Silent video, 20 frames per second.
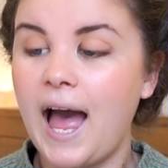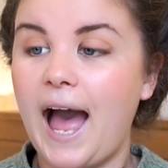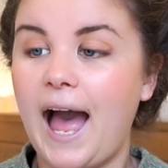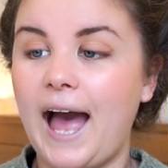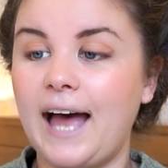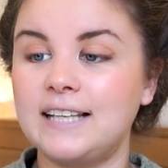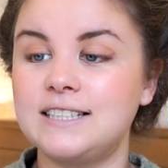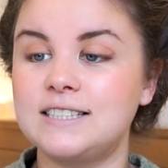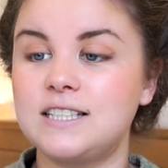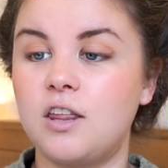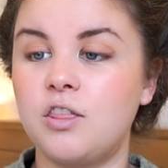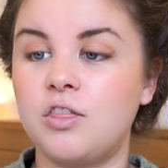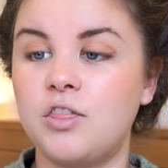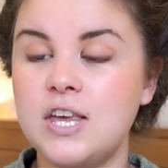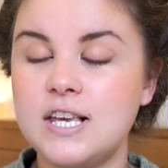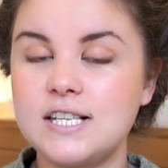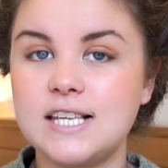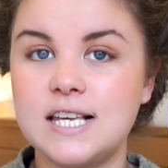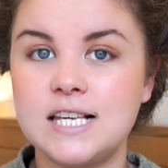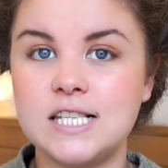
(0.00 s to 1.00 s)
And
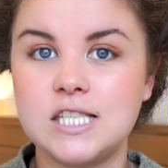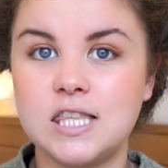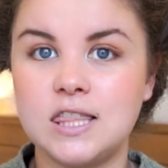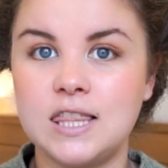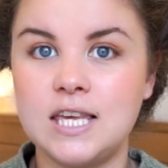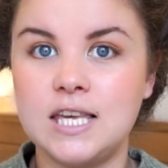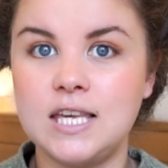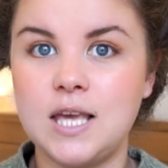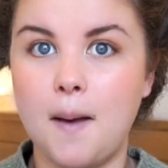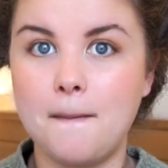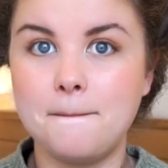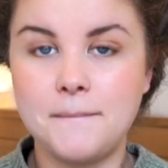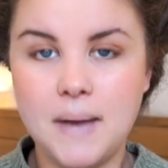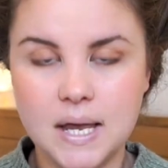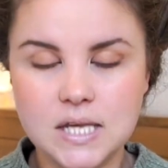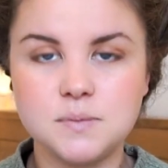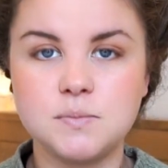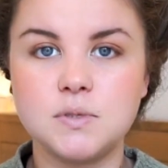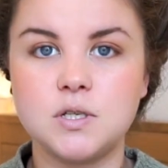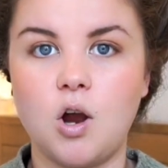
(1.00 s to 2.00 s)
this is the
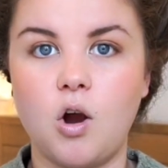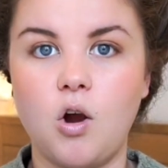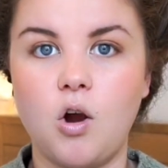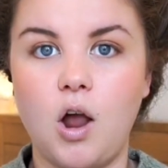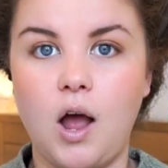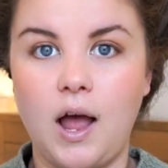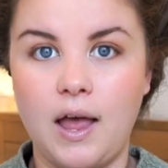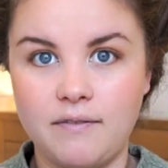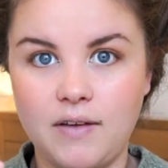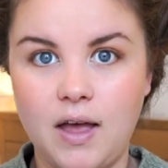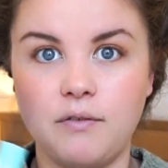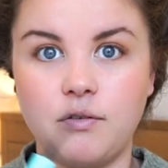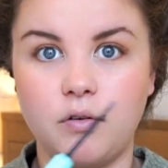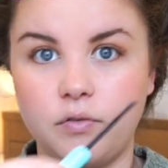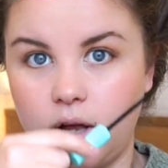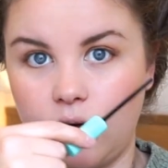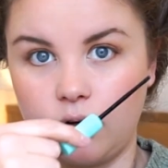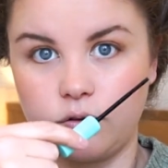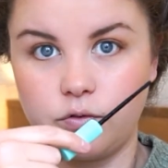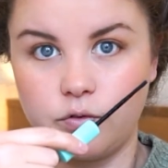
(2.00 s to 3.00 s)
best mascara I've ever
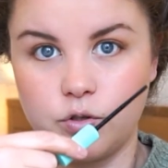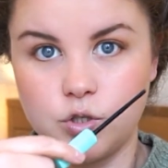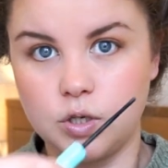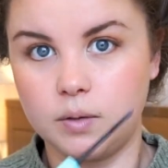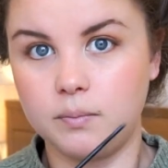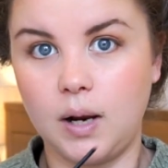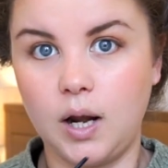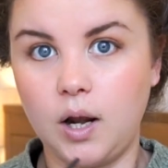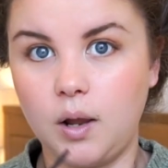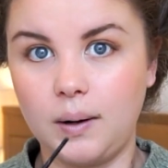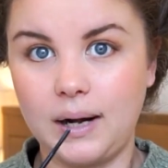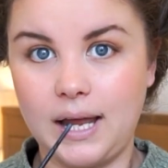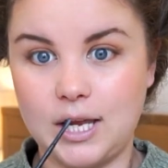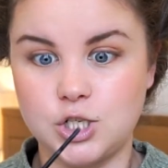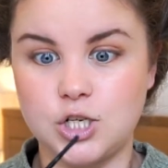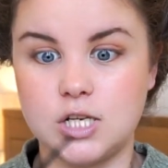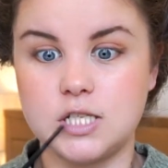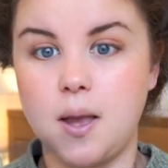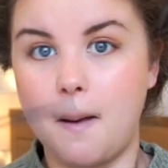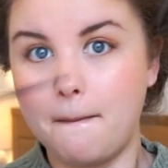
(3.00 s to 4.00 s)
found for doing my lower
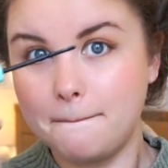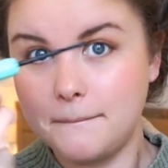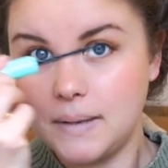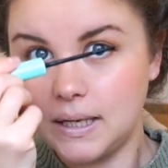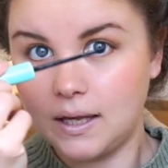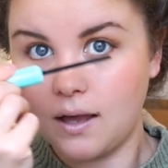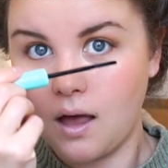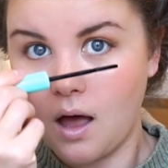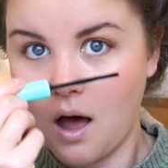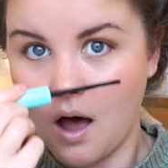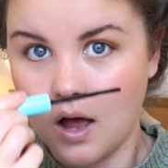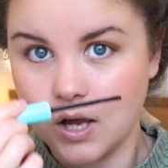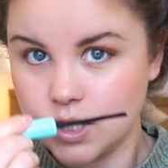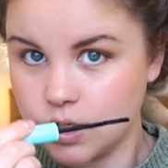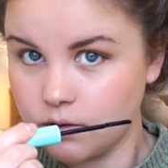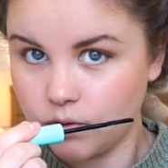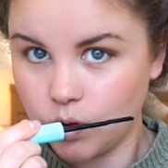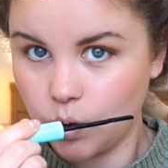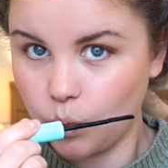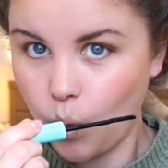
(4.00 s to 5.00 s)
lashes because
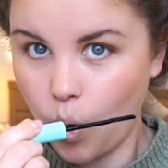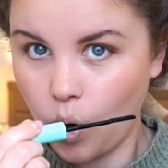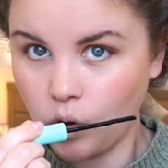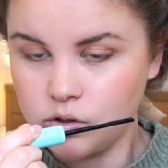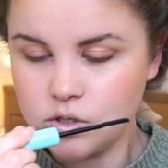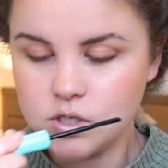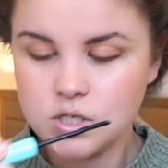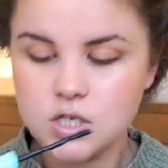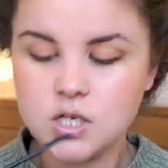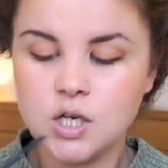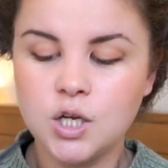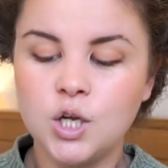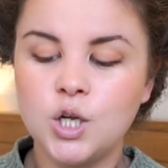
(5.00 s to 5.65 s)
of the wand.